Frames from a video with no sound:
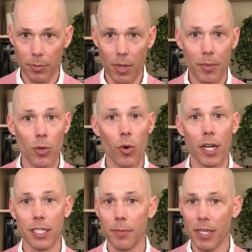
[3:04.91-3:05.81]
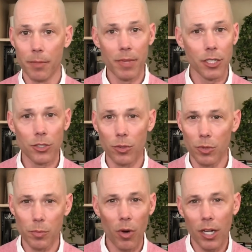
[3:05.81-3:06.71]
maybe you want it to be administered
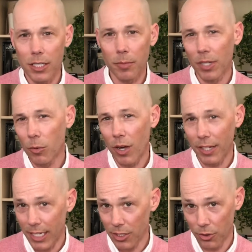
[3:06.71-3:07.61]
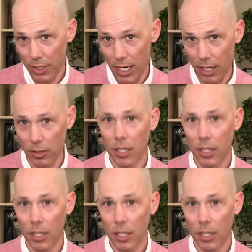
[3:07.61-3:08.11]
responsibly while the kids are young.